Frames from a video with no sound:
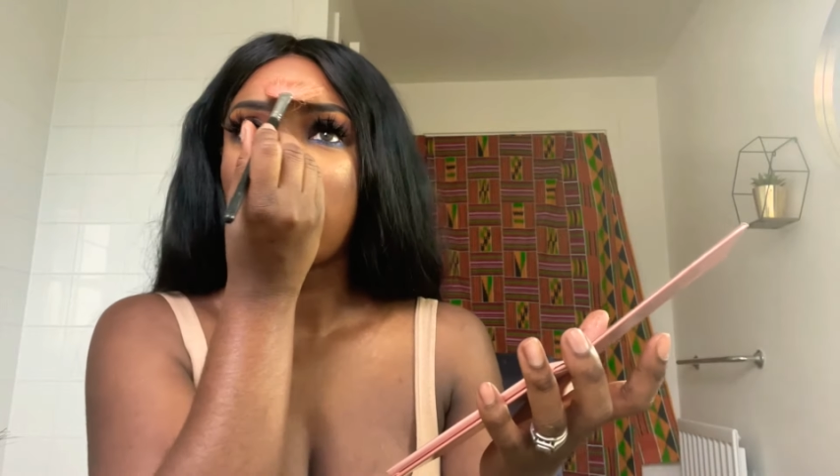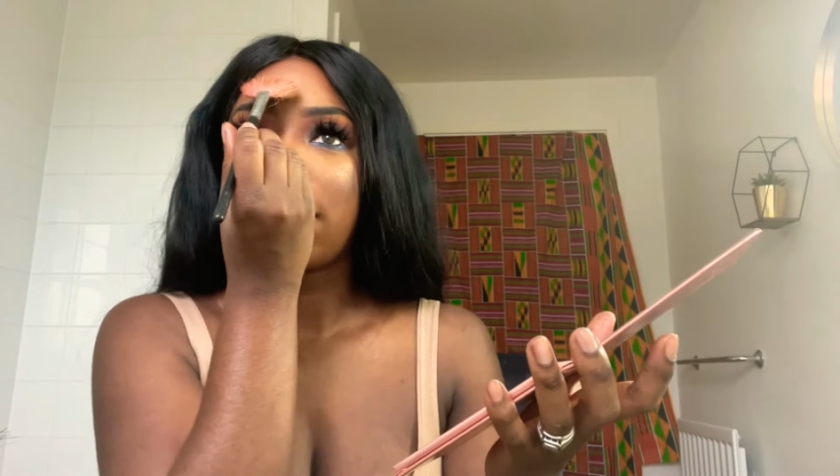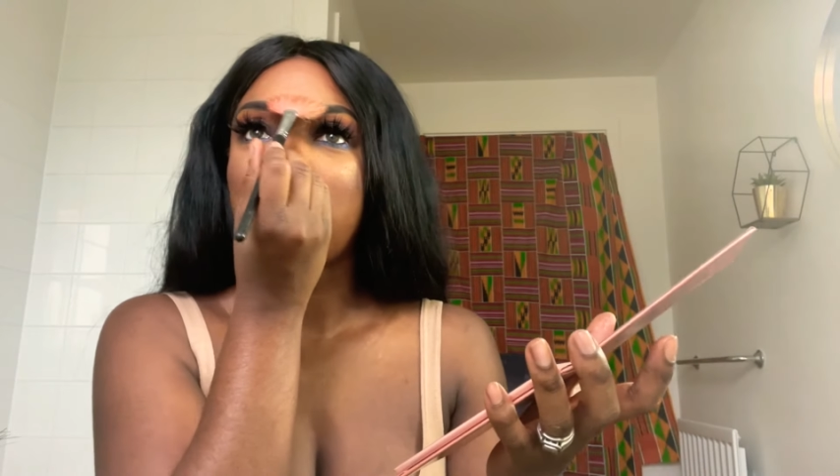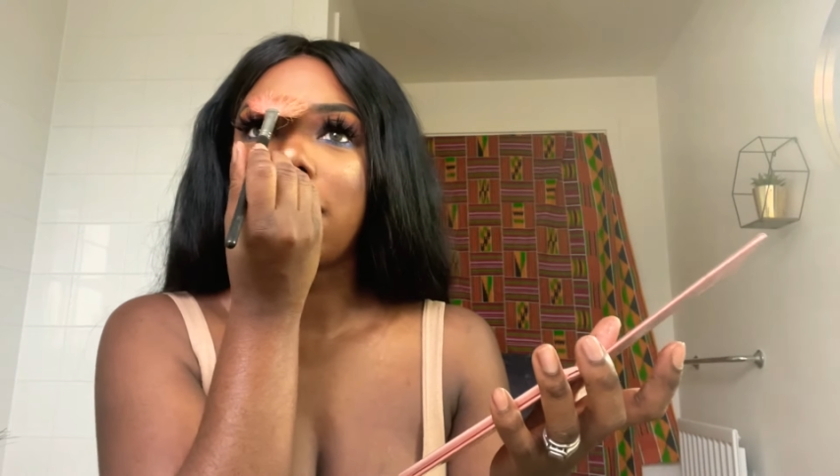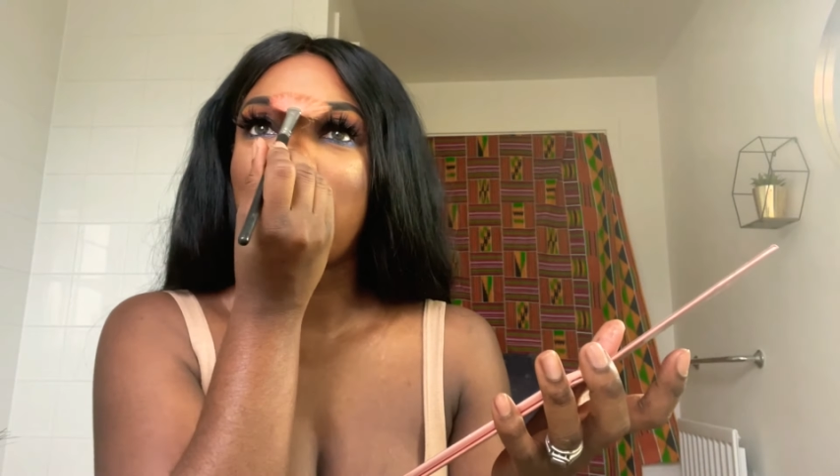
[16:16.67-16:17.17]

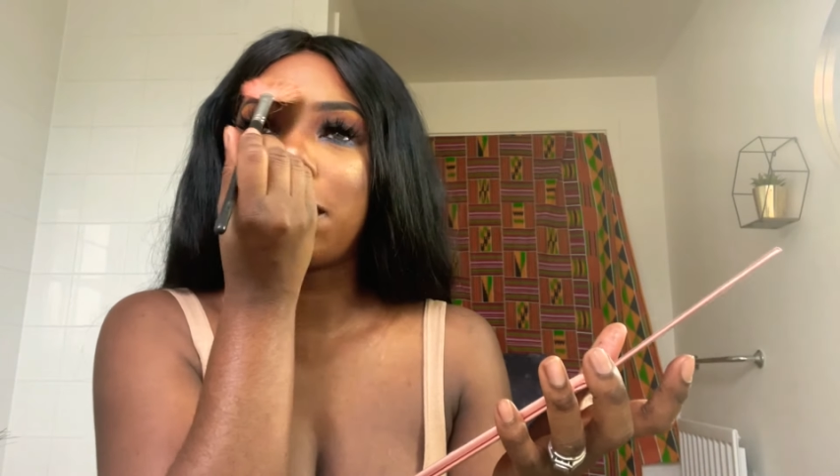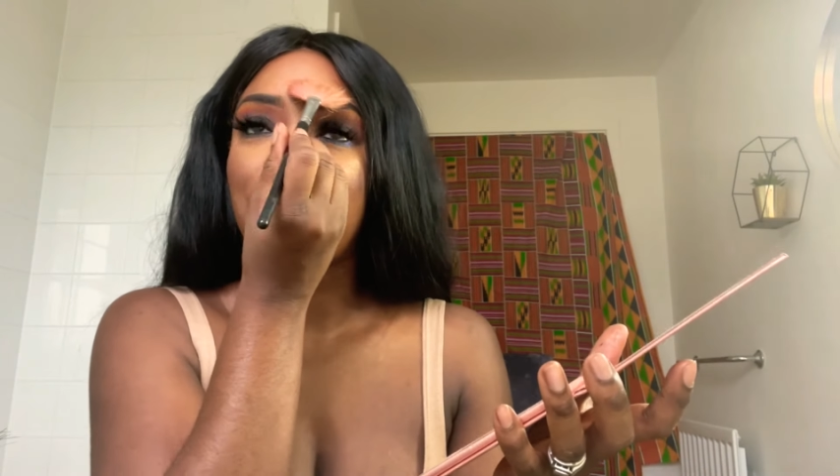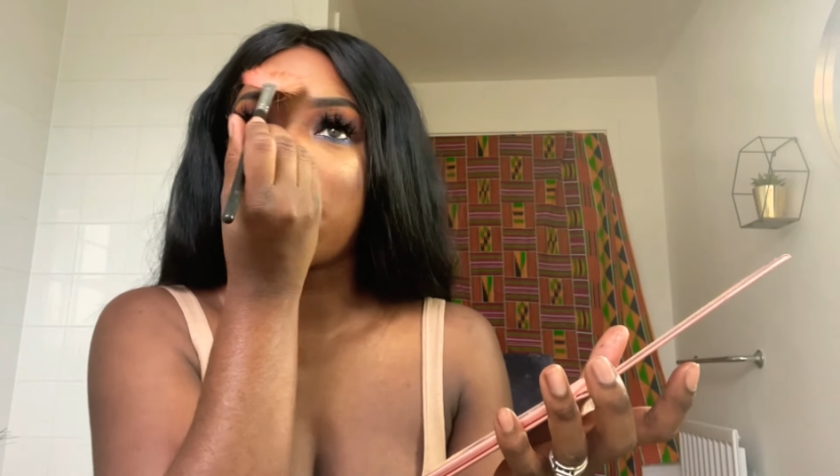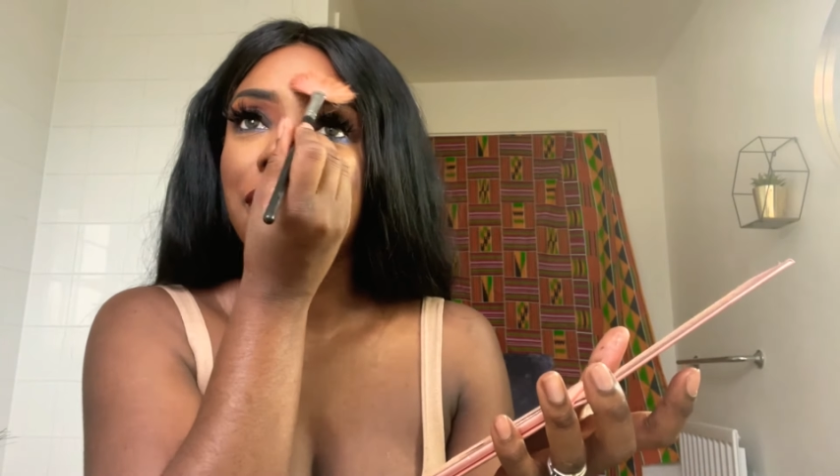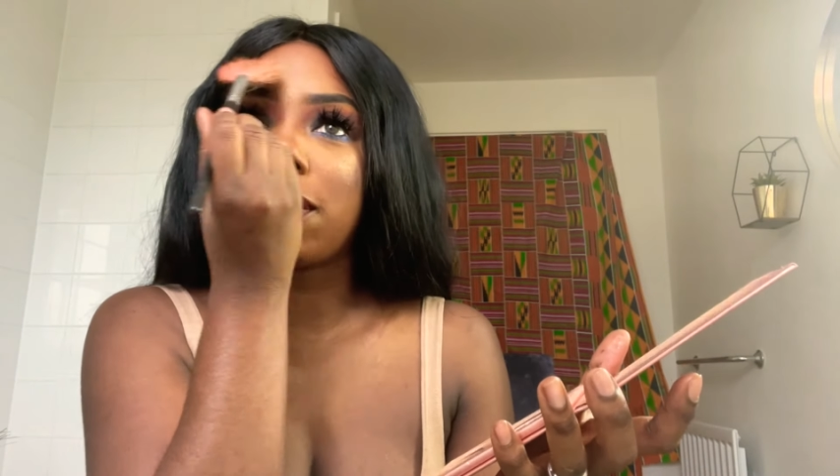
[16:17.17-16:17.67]
Tiny bit
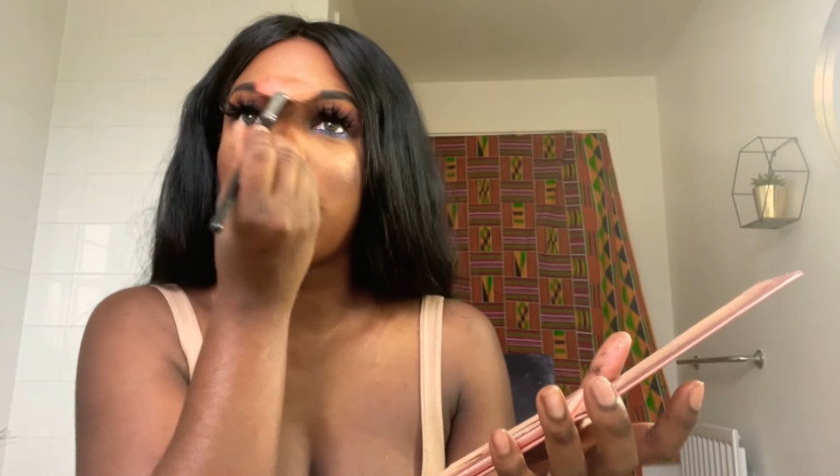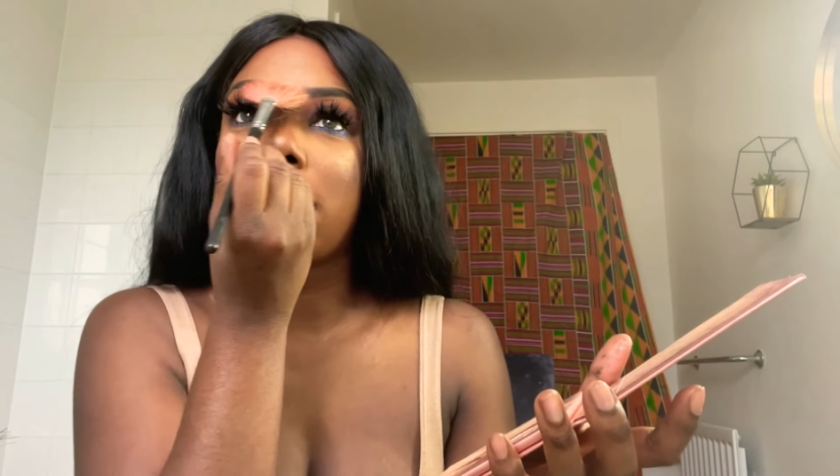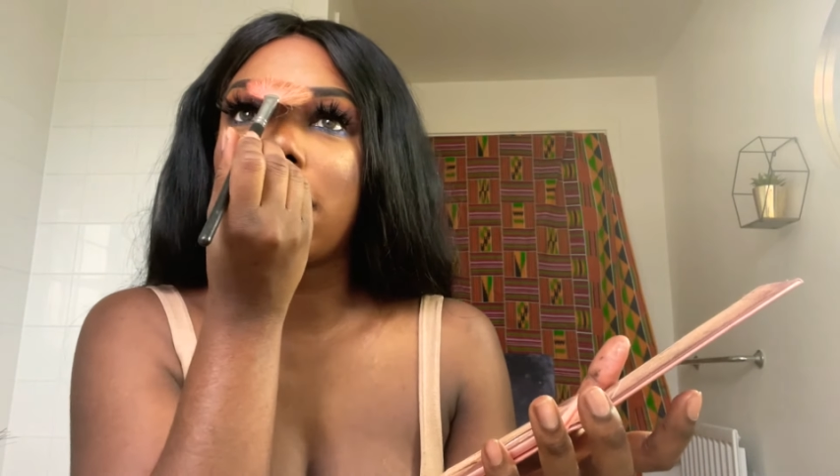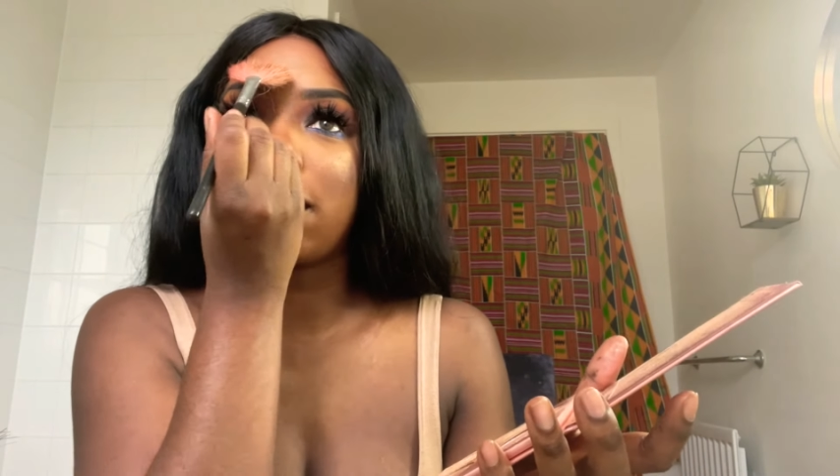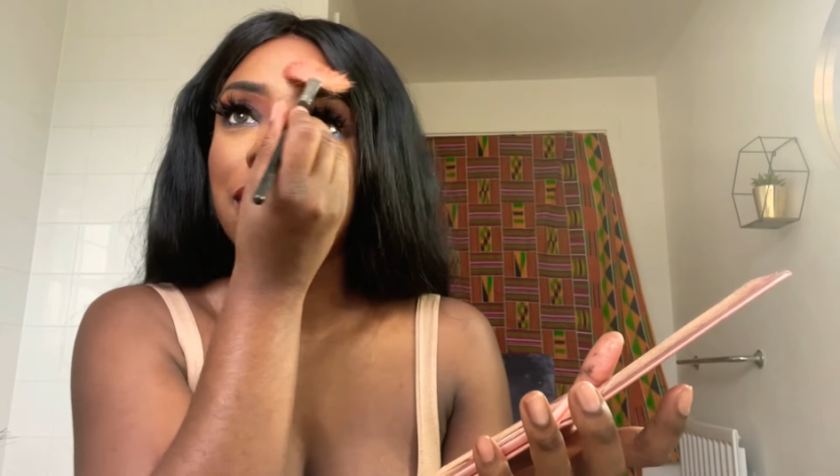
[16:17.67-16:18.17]
on my
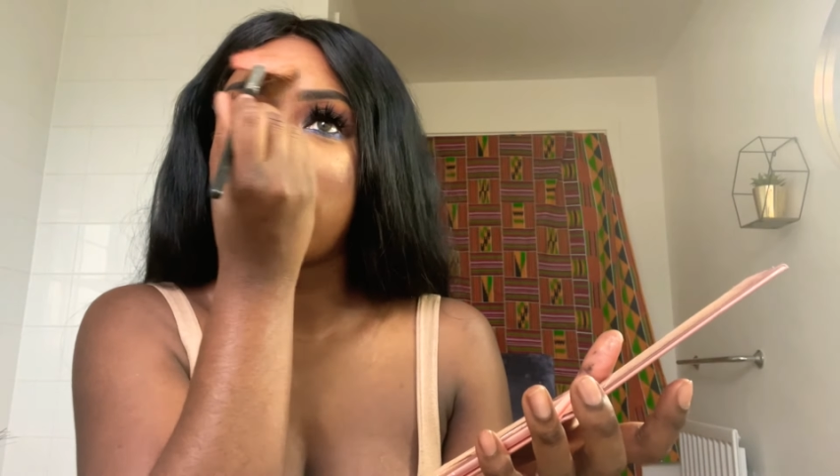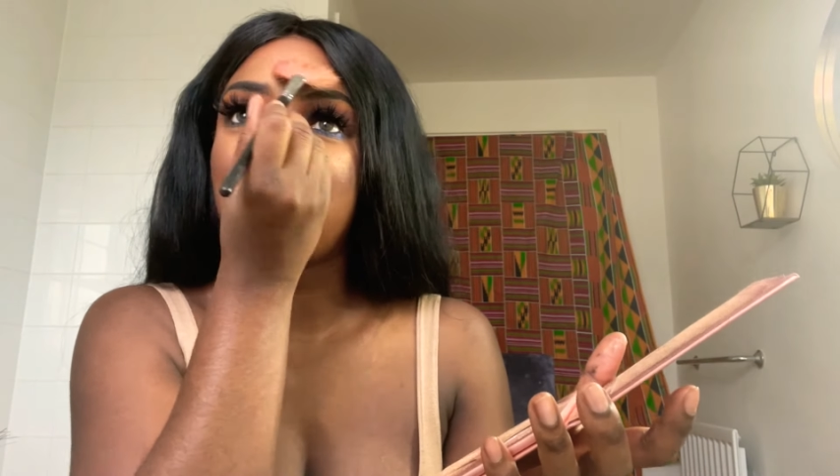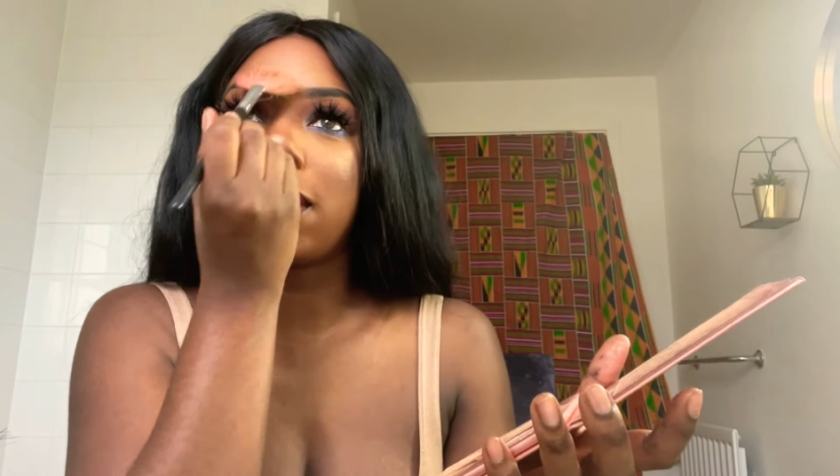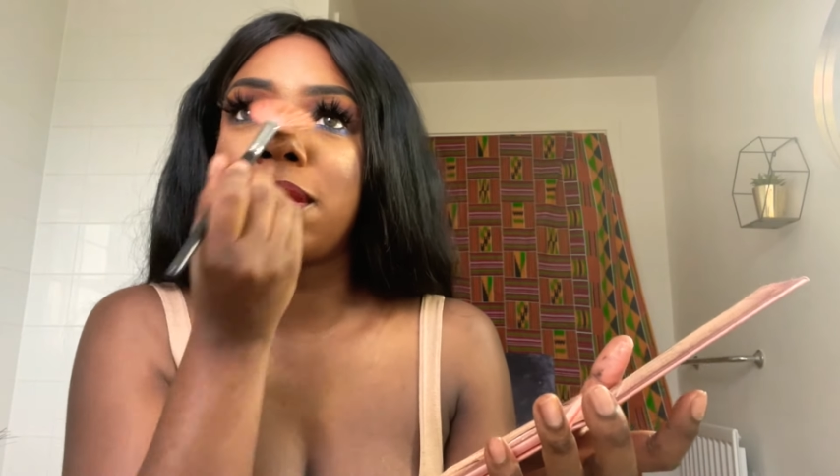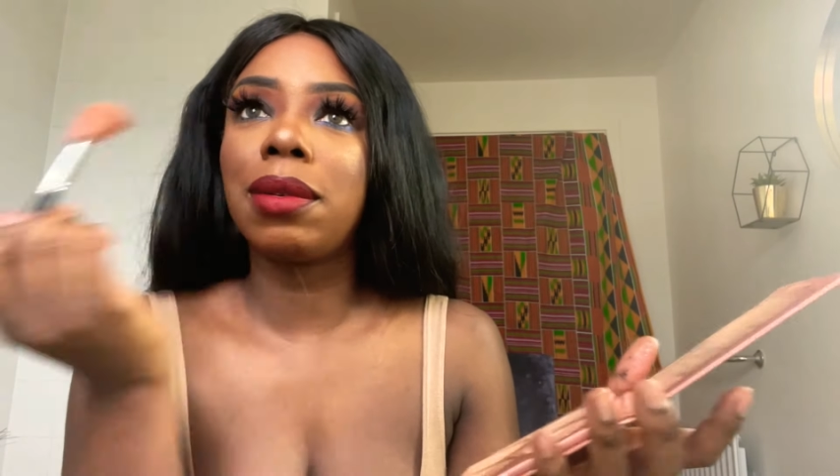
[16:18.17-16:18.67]
forehead, just
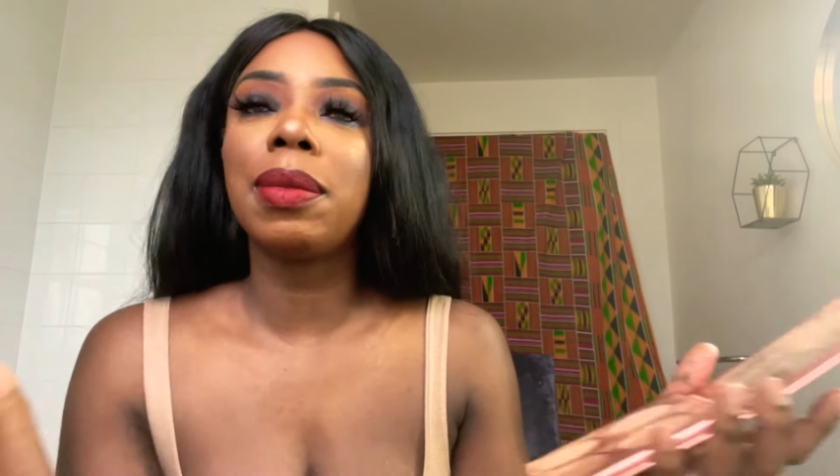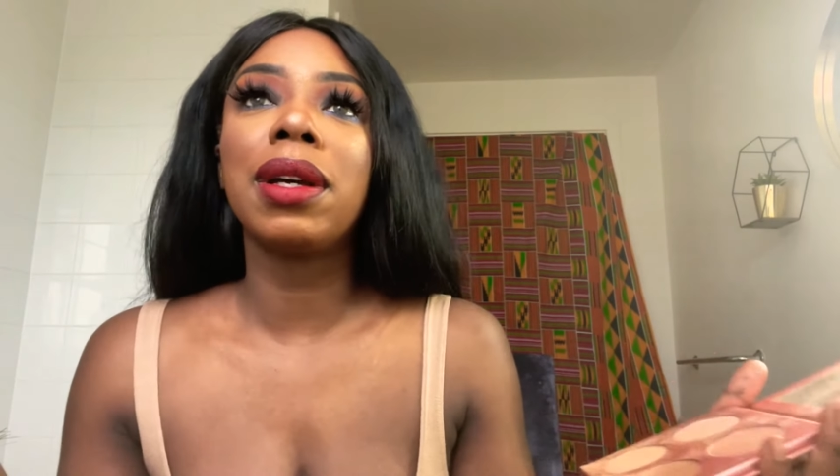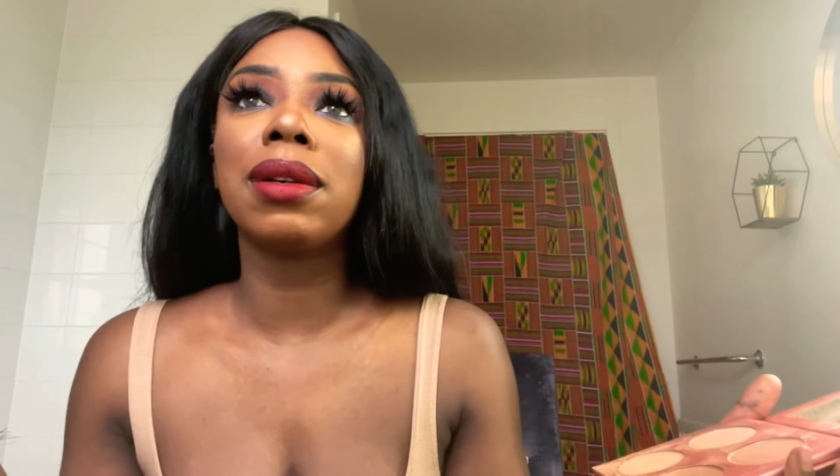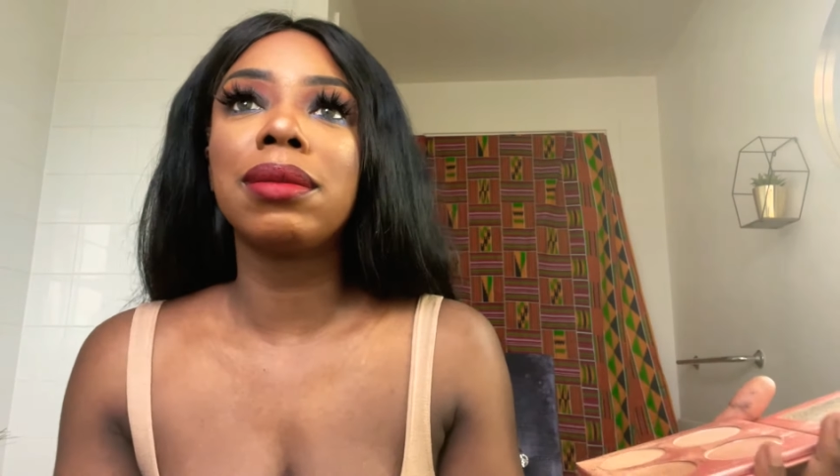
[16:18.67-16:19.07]
a little bit.